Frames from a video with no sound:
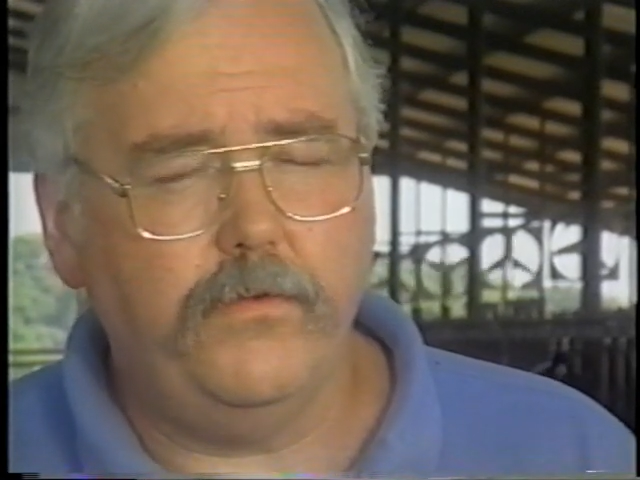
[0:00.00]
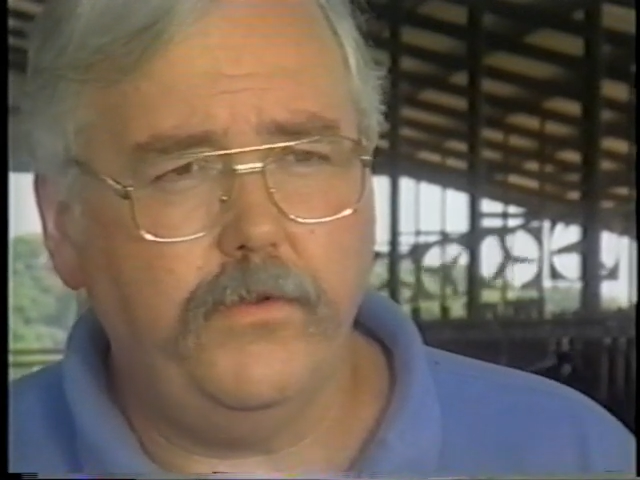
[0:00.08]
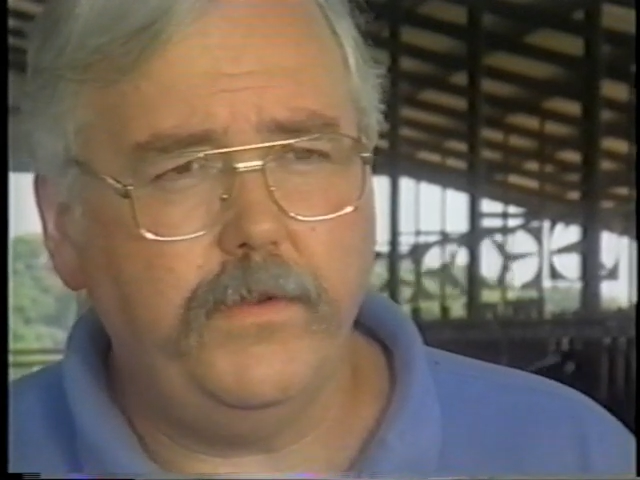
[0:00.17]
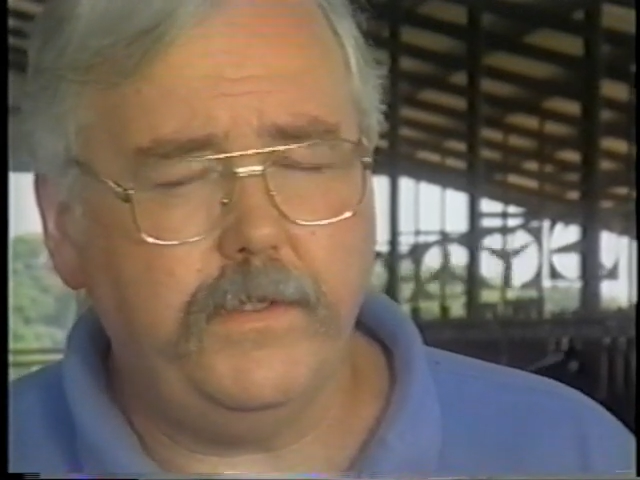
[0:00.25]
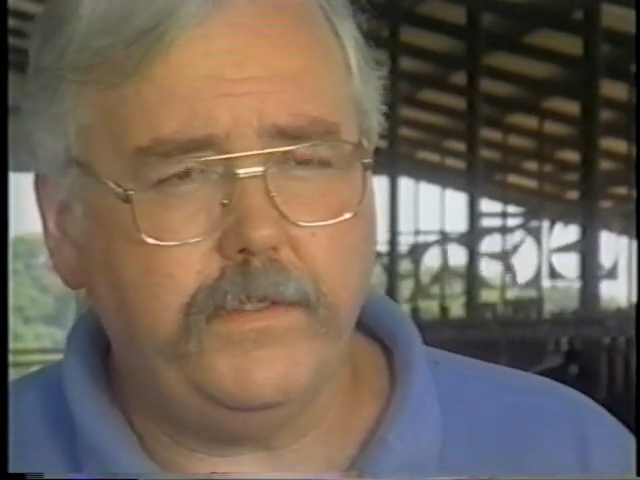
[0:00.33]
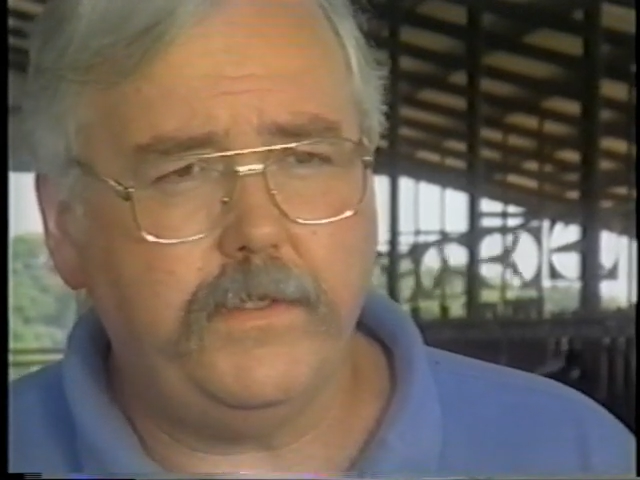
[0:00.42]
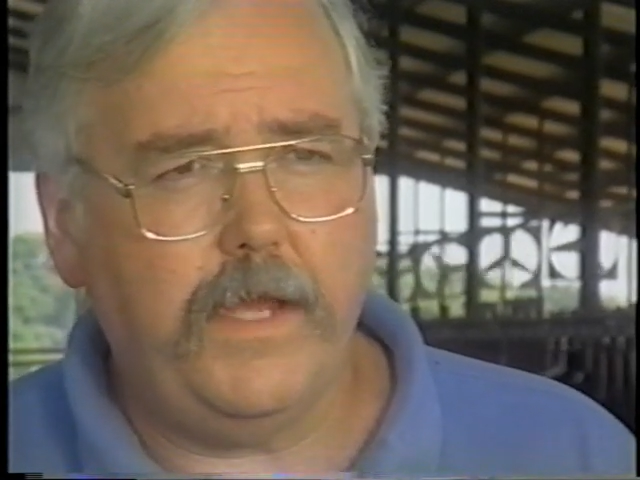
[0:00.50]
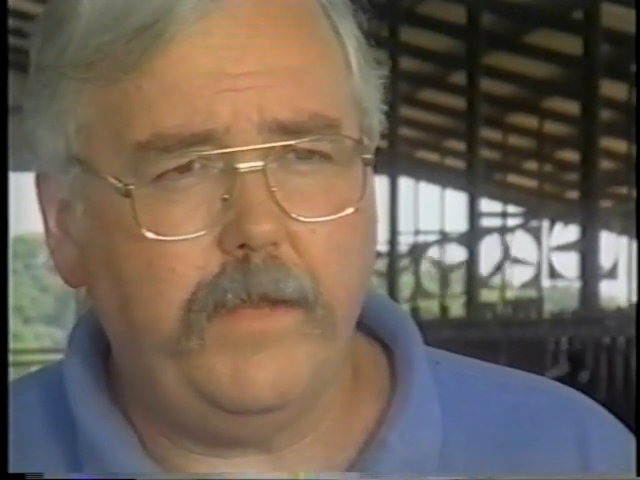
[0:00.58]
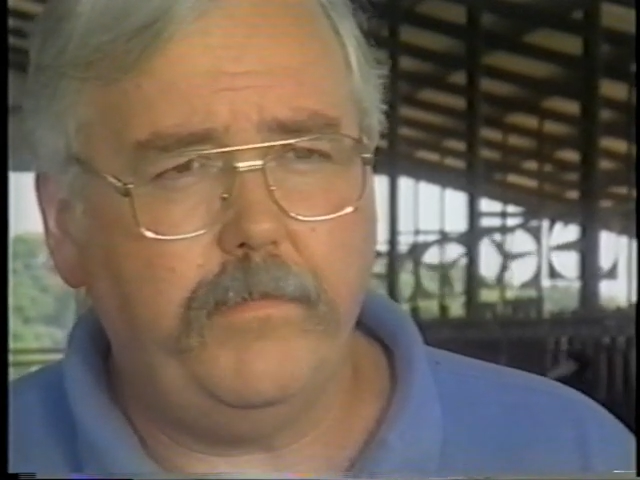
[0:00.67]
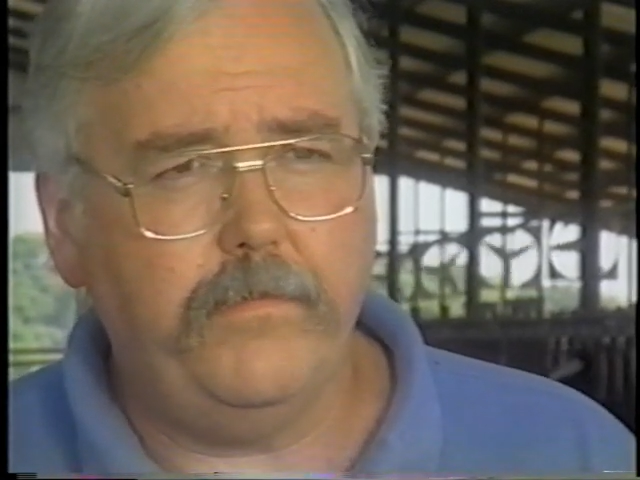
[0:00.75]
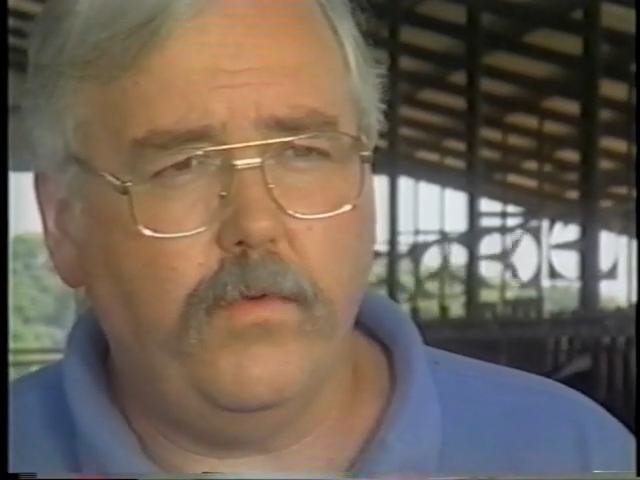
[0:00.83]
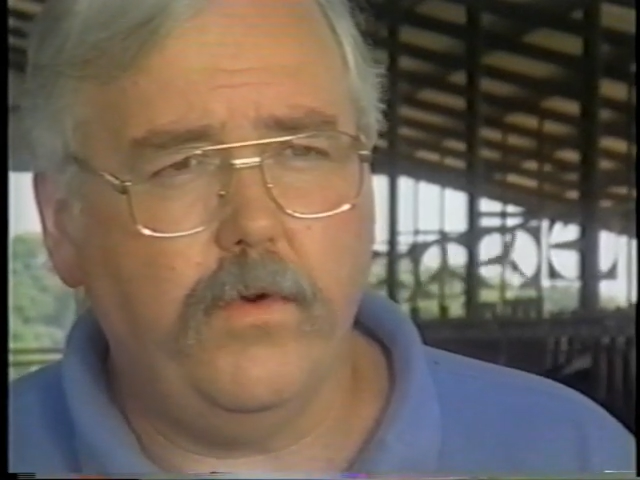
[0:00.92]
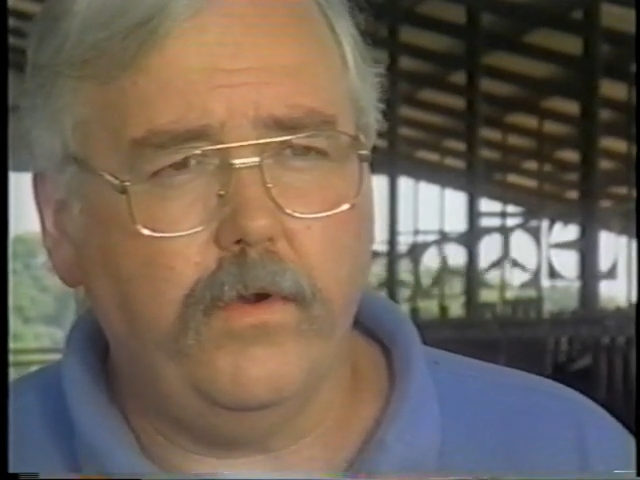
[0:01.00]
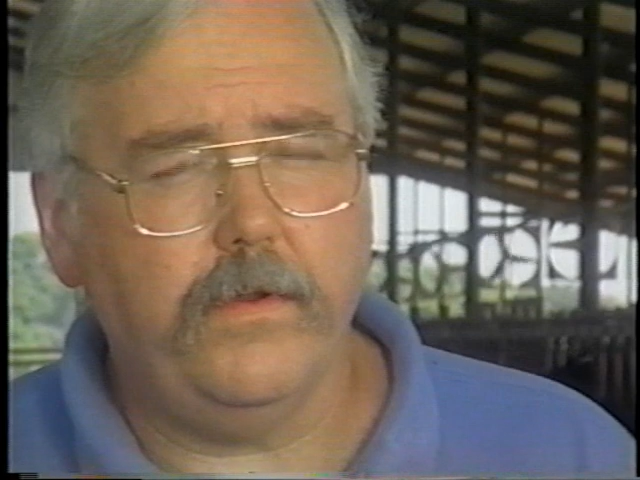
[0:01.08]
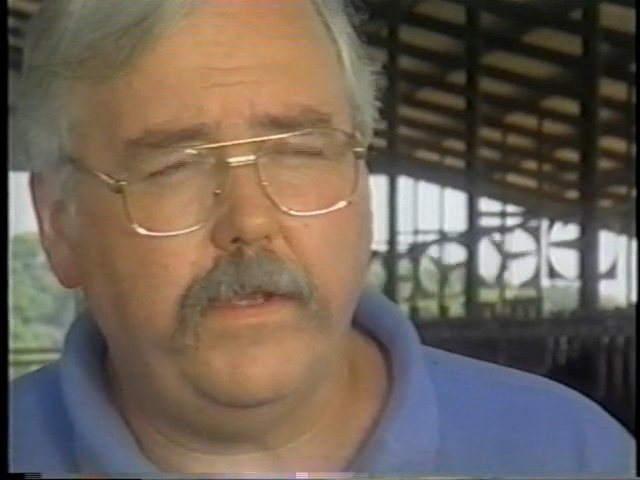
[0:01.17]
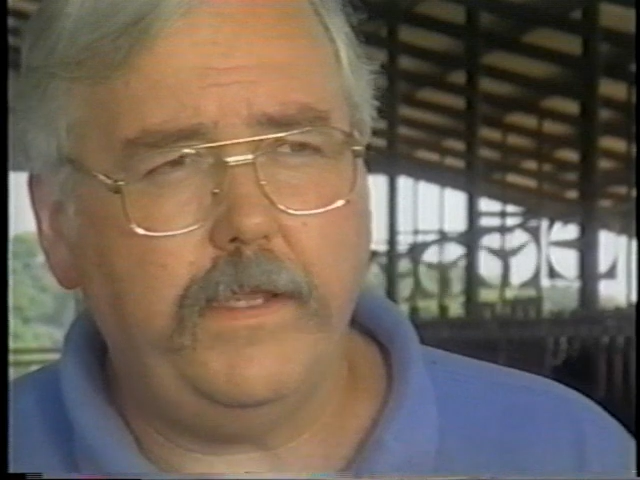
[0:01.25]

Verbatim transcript: for doing this type of work